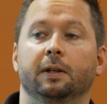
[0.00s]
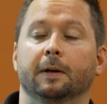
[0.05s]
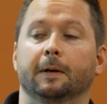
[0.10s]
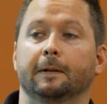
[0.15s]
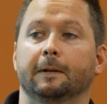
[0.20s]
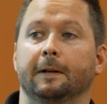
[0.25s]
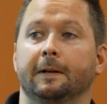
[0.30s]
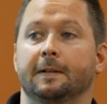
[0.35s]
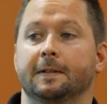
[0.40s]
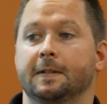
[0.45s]
You
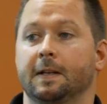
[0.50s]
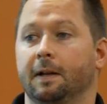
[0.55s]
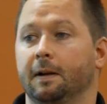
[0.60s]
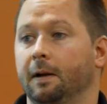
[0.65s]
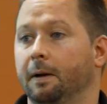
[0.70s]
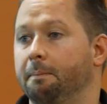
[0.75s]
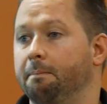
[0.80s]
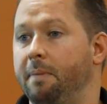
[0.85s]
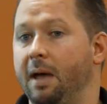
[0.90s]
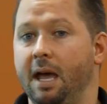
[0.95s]
know, like I
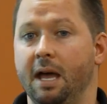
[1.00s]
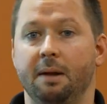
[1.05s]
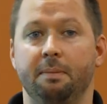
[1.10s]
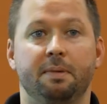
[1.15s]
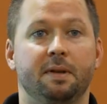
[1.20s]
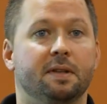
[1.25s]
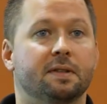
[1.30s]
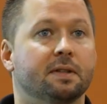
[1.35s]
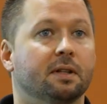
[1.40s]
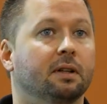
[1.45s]
said, a
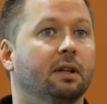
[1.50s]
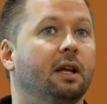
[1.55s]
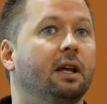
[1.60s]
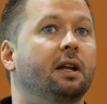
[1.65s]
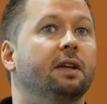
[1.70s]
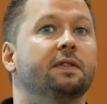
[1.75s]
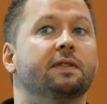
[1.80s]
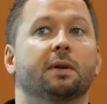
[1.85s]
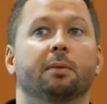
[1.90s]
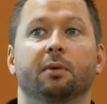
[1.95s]
bad piece of
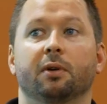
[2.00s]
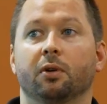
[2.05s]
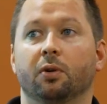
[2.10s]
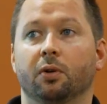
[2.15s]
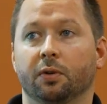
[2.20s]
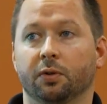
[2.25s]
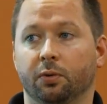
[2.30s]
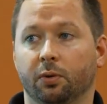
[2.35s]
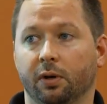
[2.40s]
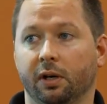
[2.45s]
lettuce, someone
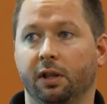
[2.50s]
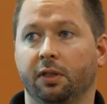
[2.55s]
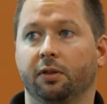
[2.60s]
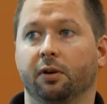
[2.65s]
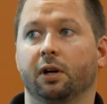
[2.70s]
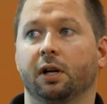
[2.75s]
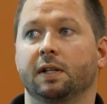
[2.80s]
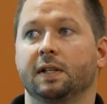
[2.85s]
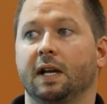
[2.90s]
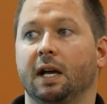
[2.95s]
going 20,
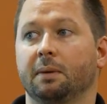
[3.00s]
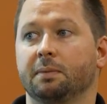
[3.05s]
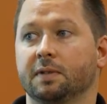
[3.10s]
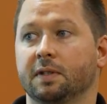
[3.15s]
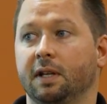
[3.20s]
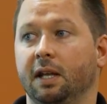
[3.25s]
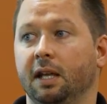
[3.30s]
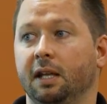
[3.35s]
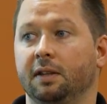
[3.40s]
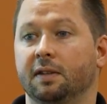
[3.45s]
30
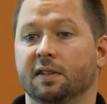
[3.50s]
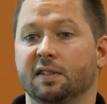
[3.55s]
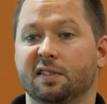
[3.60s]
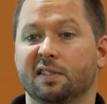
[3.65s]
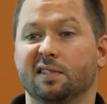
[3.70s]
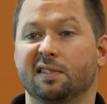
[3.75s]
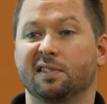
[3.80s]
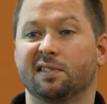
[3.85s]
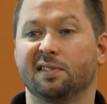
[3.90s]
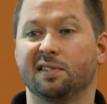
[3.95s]
times a day.
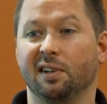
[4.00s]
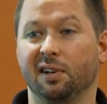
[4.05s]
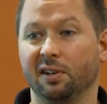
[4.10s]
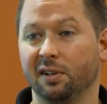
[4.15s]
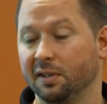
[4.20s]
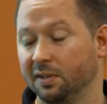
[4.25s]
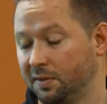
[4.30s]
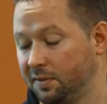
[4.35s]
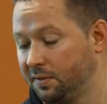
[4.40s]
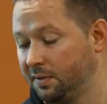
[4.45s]
This is
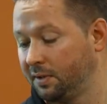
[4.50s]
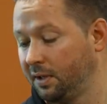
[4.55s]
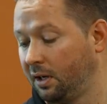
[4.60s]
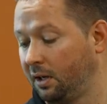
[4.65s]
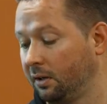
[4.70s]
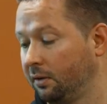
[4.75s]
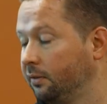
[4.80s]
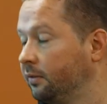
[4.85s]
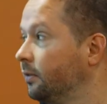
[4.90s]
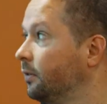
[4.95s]
serious
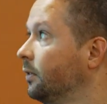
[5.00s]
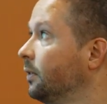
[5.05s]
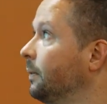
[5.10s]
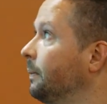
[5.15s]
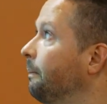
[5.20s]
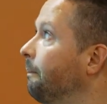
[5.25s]
stuff.